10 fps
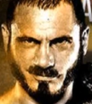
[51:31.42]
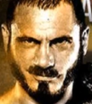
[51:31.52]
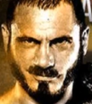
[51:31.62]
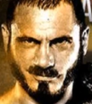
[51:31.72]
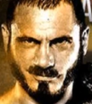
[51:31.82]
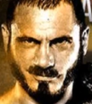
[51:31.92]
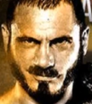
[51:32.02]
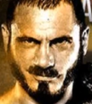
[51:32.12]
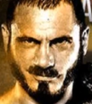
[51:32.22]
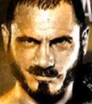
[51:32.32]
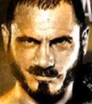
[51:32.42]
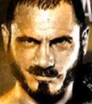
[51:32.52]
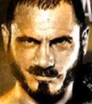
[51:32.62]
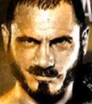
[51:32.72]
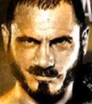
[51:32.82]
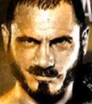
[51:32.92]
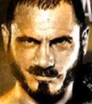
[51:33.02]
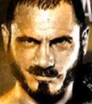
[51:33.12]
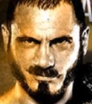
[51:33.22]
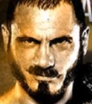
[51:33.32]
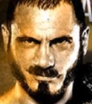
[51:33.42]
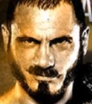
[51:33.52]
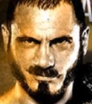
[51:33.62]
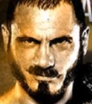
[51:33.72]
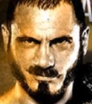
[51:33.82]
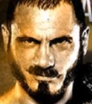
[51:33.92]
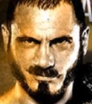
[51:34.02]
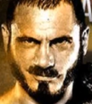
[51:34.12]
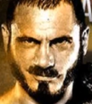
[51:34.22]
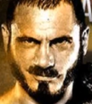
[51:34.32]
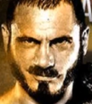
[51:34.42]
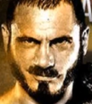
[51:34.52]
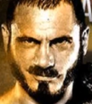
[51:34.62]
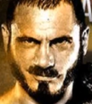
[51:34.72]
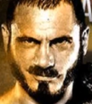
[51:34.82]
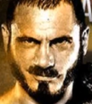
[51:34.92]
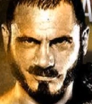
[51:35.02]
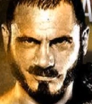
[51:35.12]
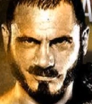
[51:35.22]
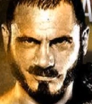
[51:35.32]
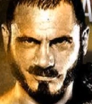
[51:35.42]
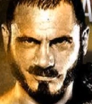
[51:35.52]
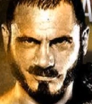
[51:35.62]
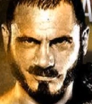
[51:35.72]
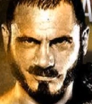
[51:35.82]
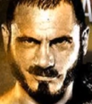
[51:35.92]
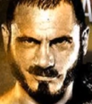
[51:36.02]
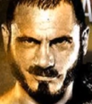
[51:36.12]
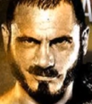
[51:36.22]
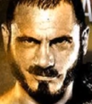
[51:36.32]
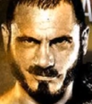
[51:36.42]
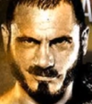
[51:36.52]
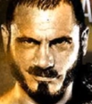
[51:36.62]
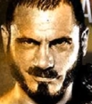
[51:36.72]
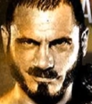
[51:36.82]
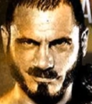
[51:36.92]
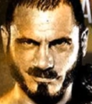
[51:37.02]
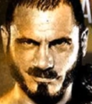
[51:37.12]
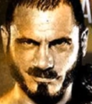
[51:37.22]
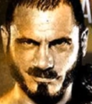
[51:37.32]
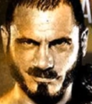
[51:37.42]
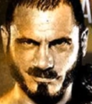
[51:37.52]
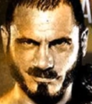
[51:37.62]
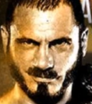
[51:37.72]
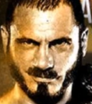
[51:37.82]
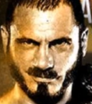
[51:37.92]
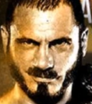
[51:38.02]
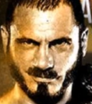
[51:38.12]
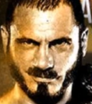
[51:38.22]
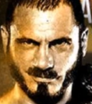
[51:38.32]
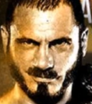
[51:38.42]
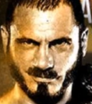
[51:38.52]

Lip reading: This is a still picture; no speech is visible.